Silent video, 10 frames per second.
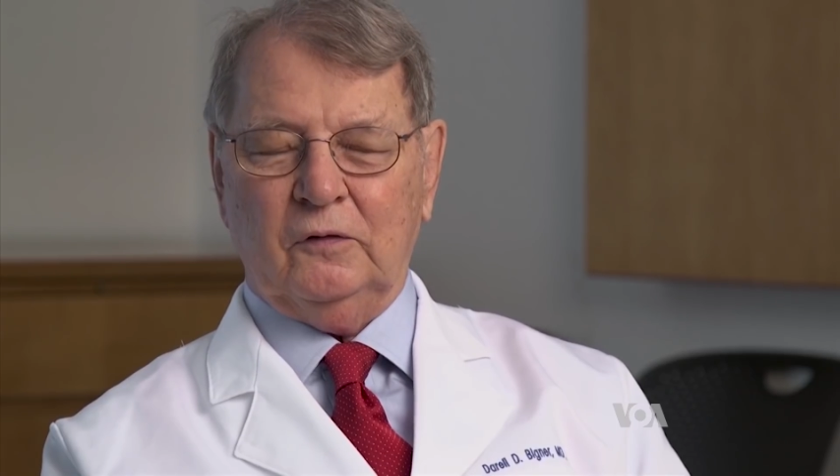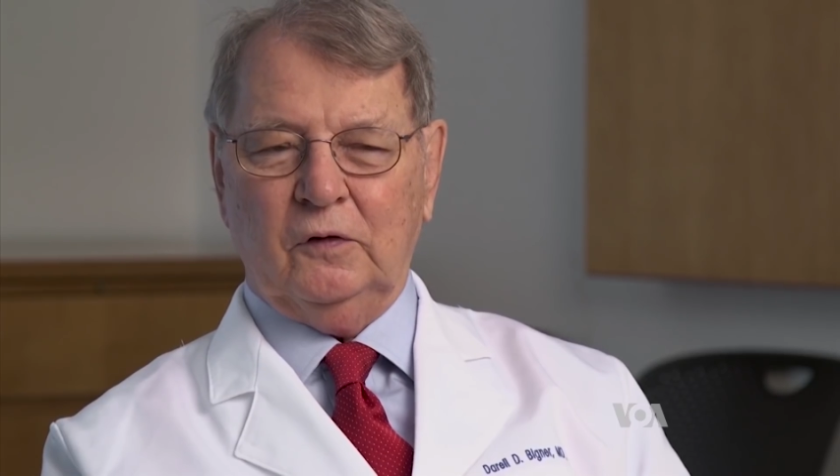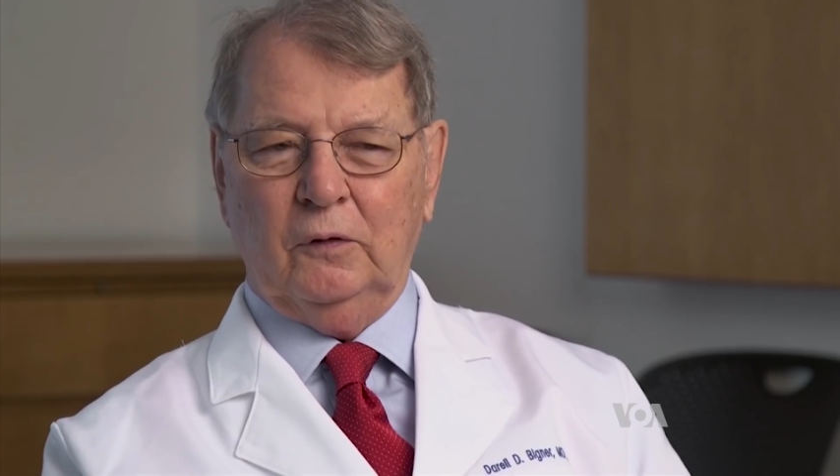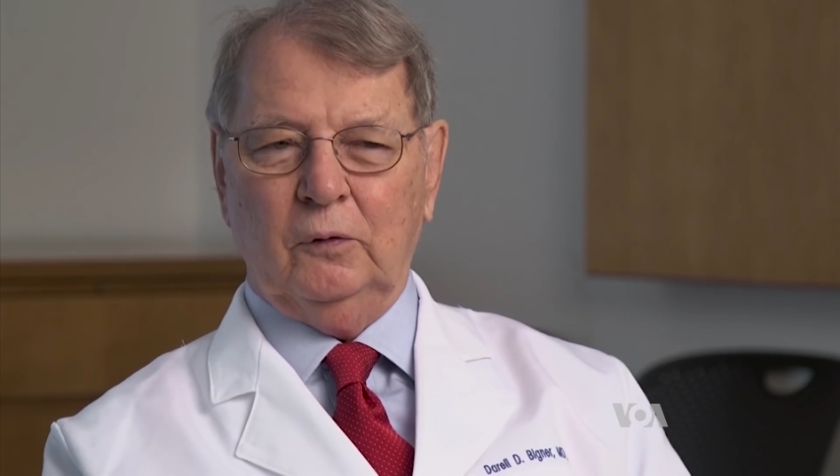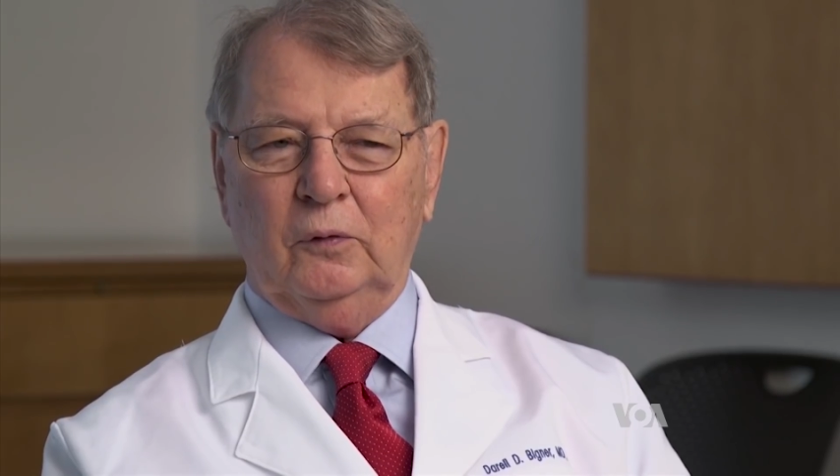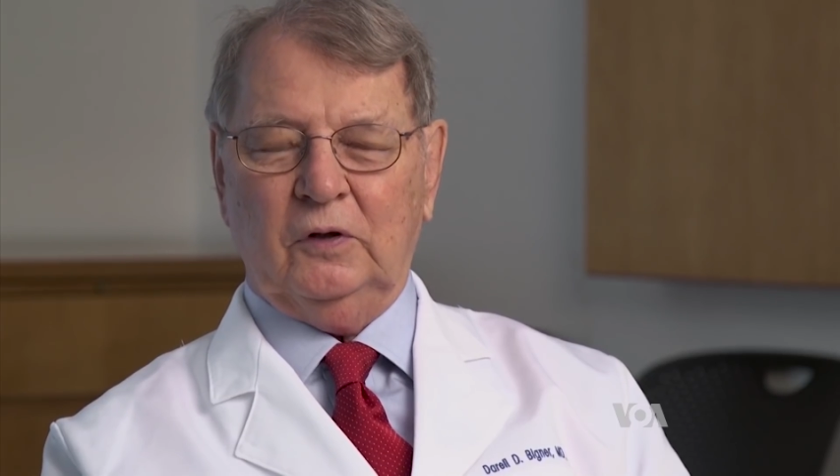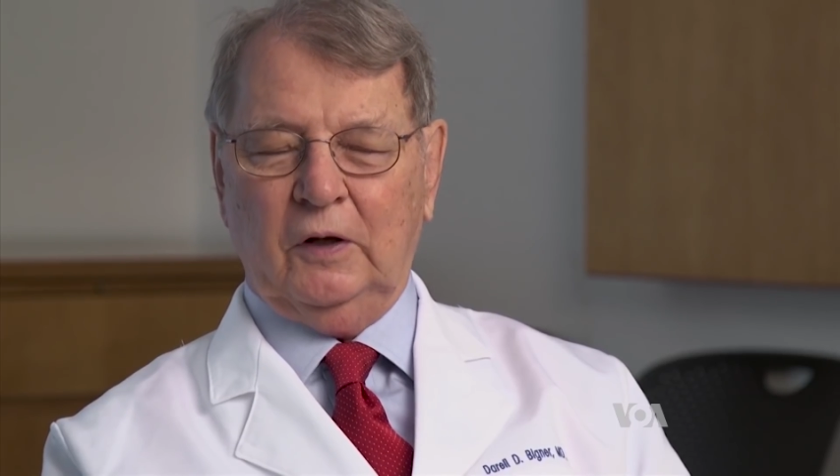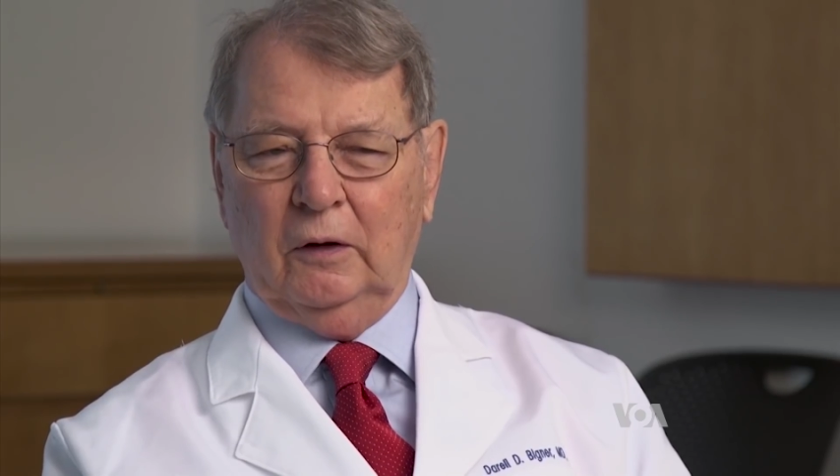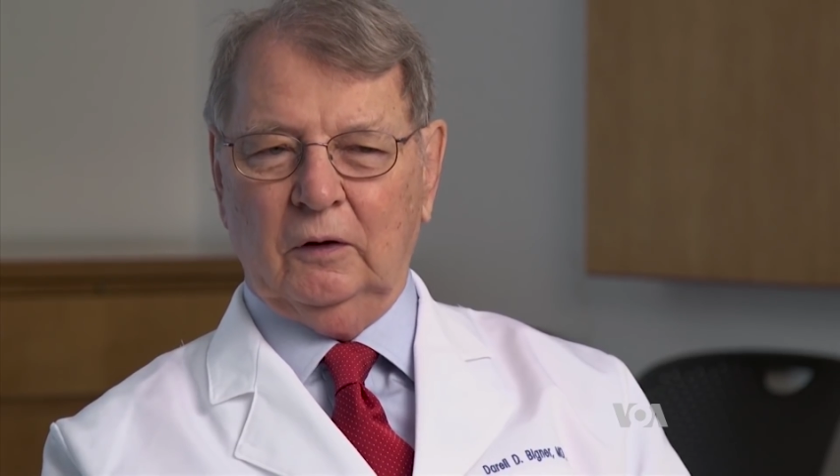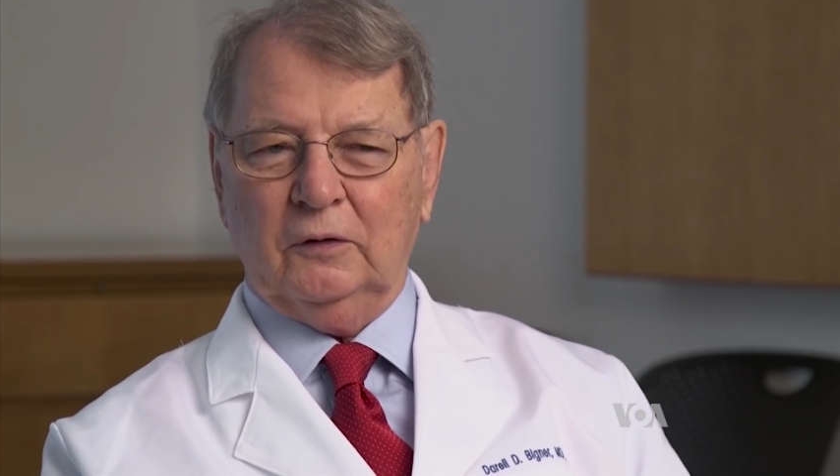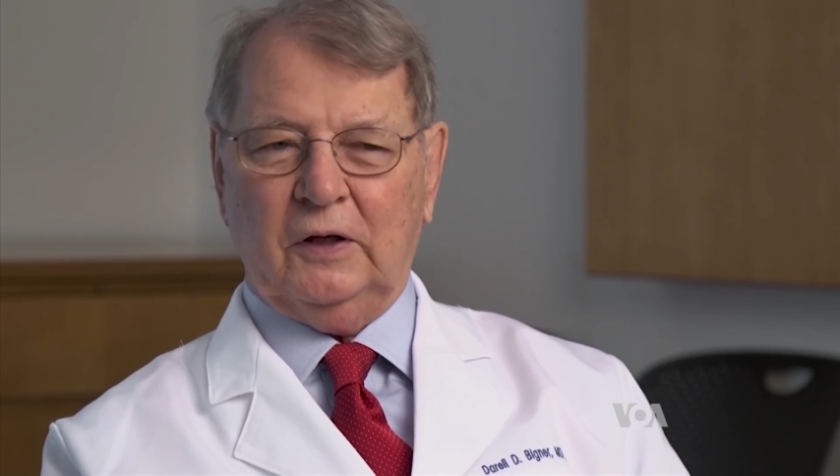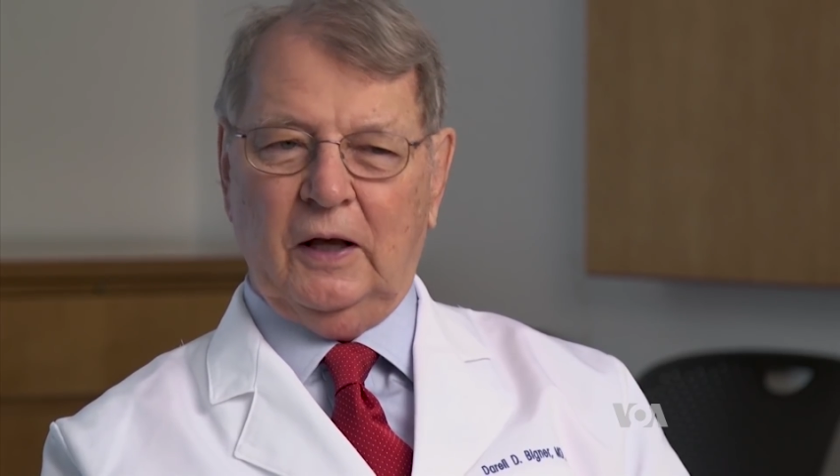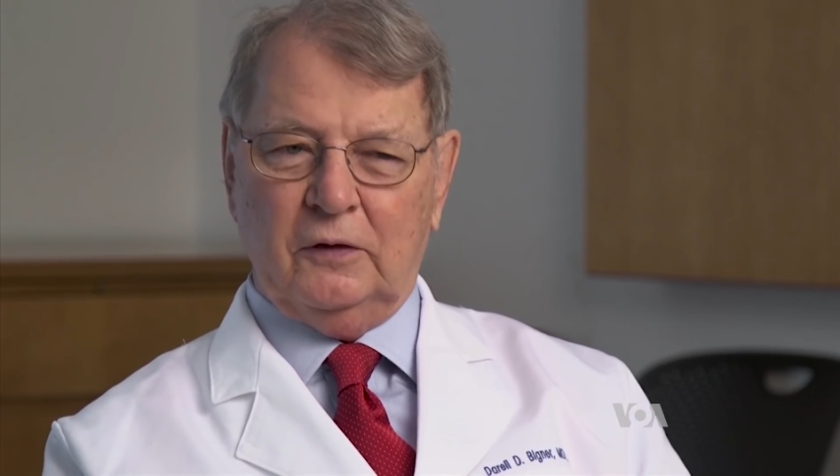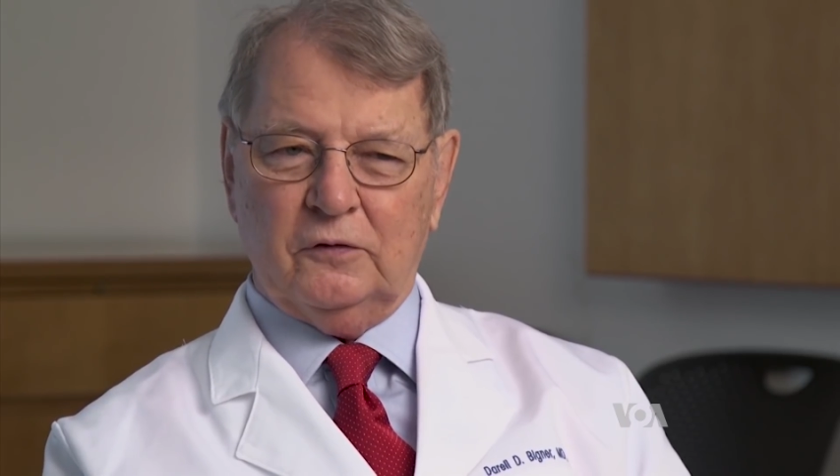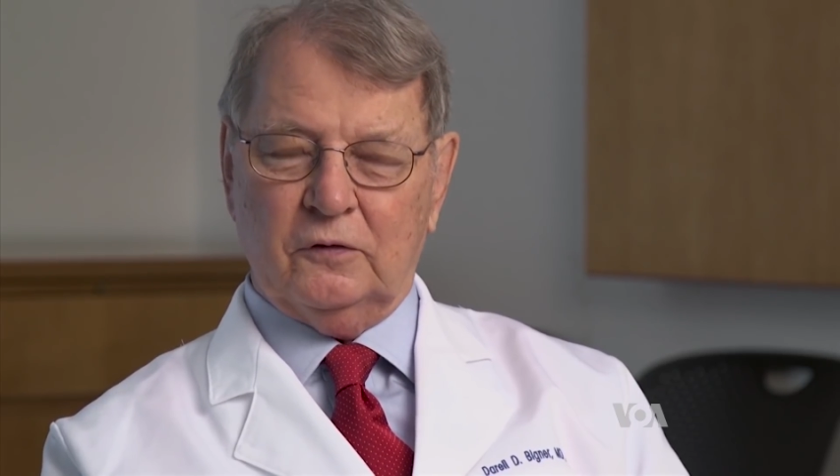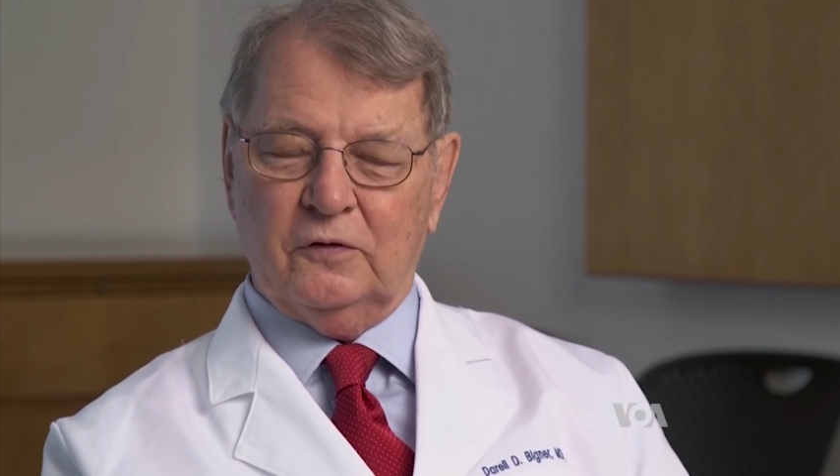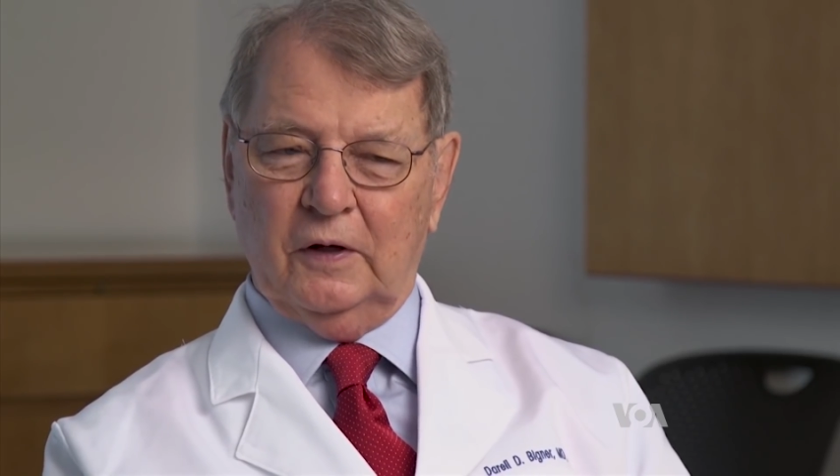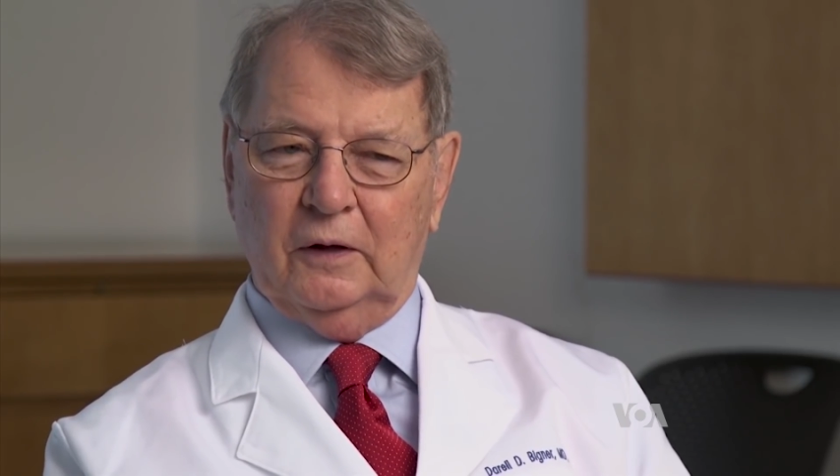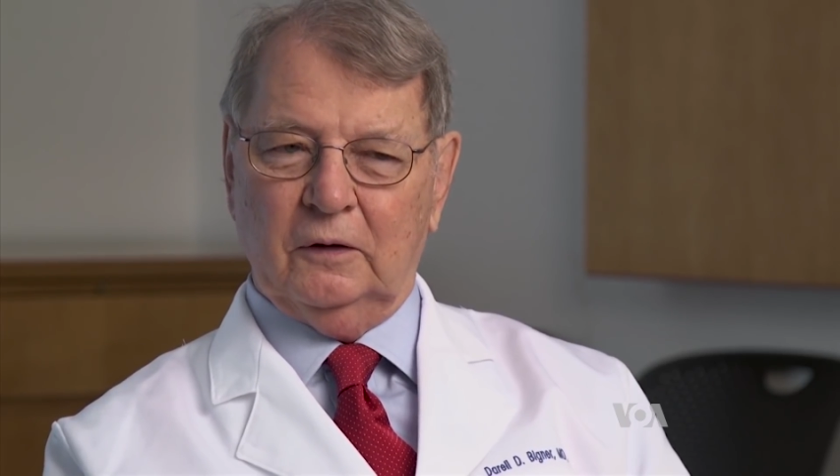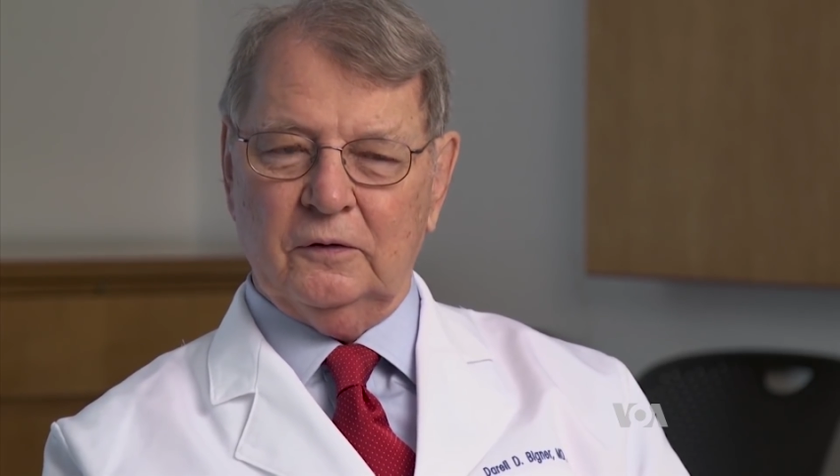to kill cancer
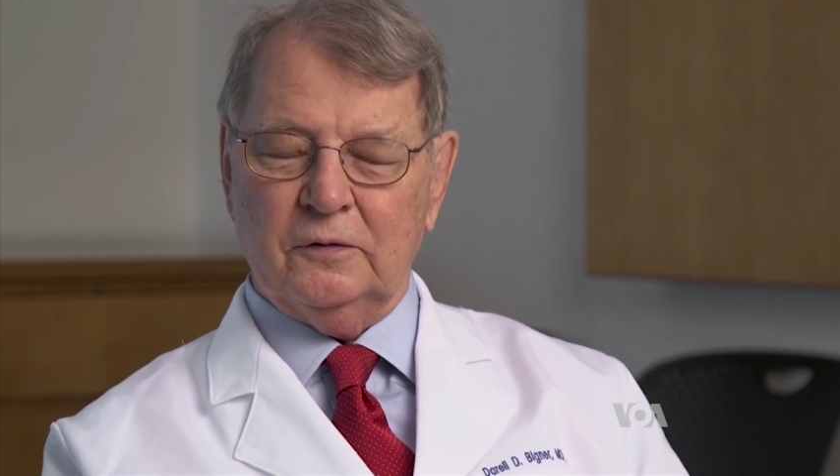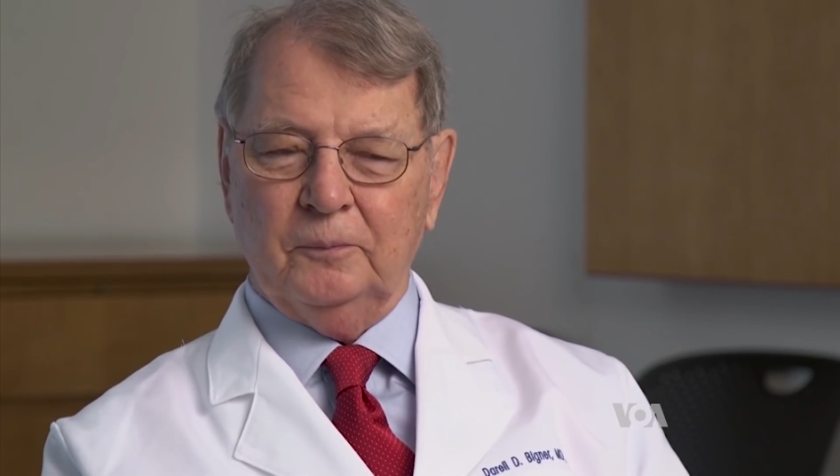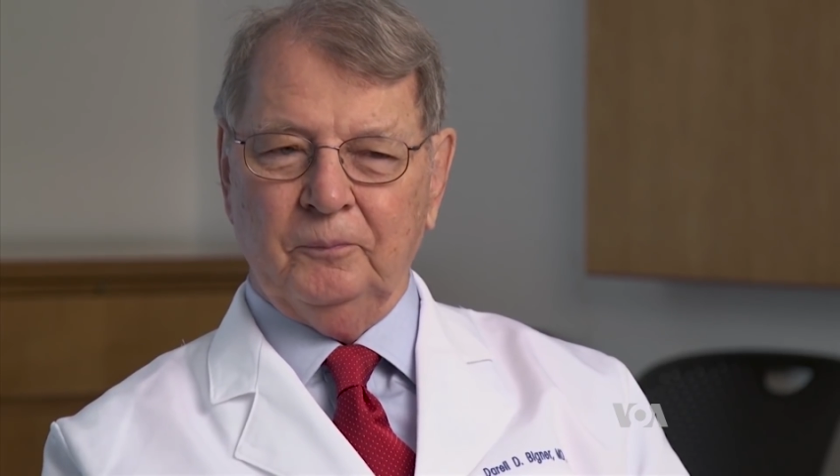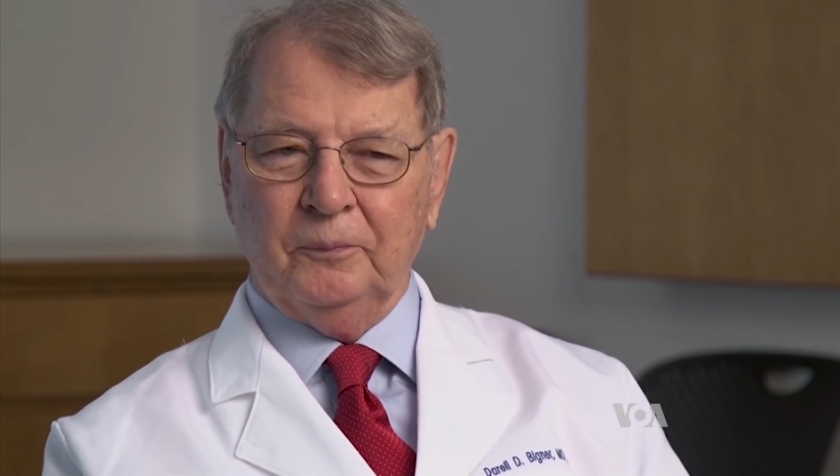cells.